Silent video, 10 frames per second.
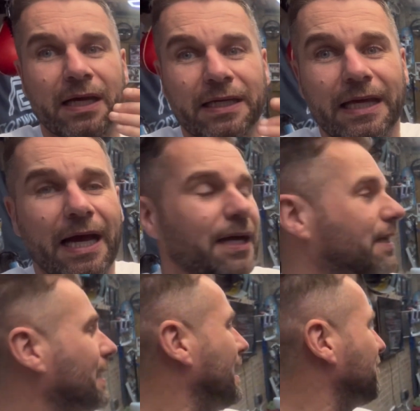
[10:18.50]
Yeah,
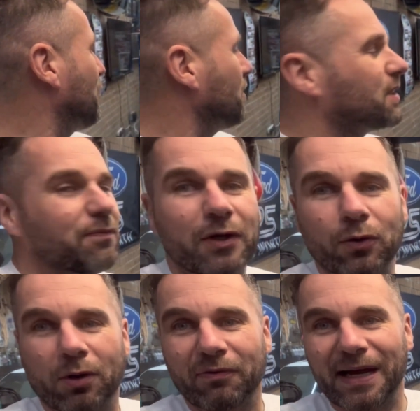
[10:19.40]
I've got something going
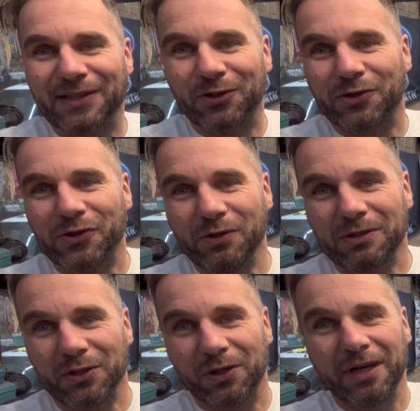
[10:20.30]
on with the Escort too.
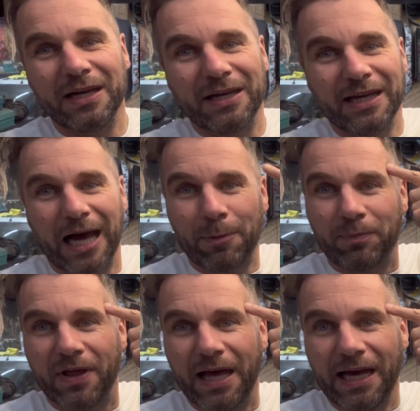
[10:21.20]
So up
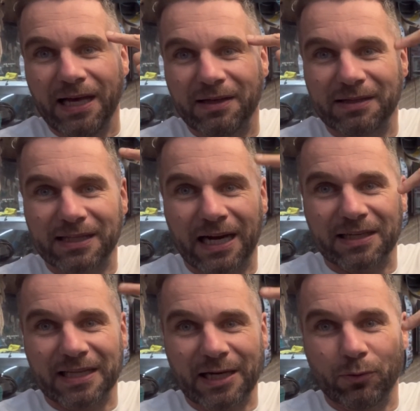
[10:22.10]
there,
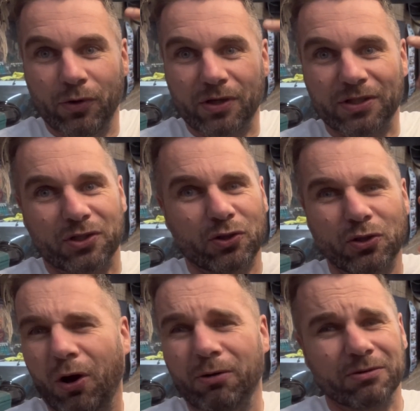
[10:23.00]
Dan's head works
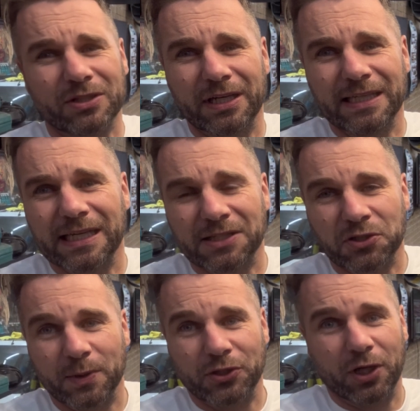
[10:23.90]
constantly, doesn't
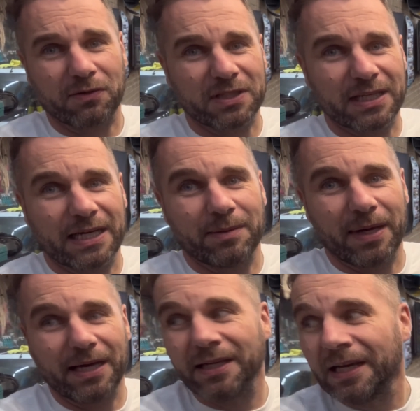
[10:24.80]
switch off. So he's laying in
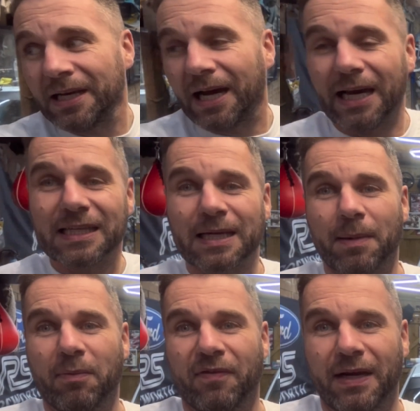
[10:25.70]
bed and he's come
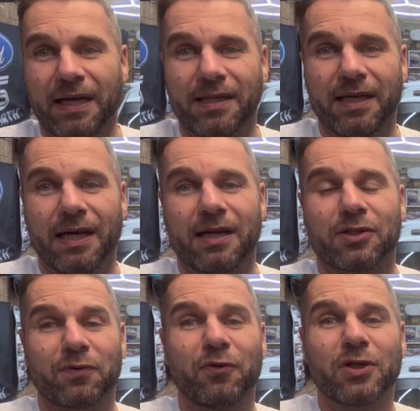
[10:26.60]
up with an idea.
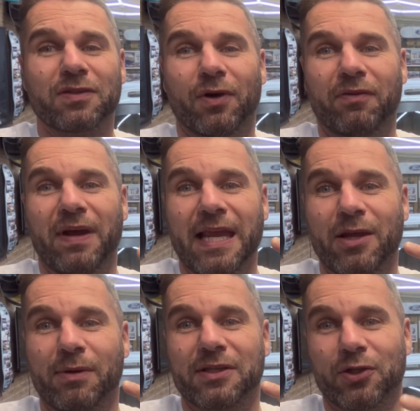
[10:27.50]
So first of all, if
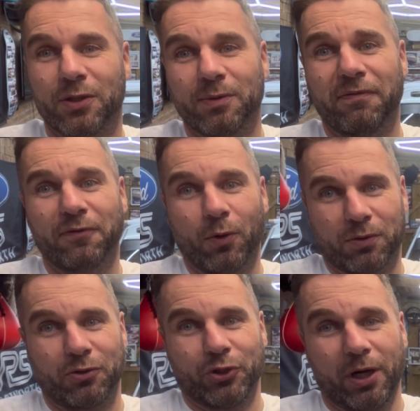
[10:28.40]
anyone is good with
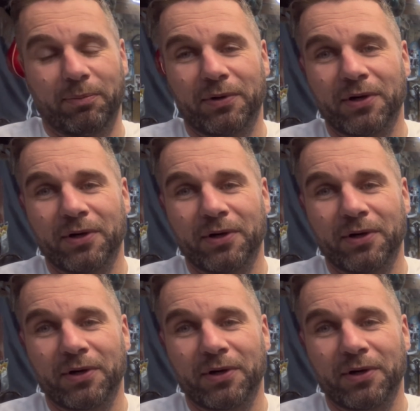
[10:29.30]
Photoshop,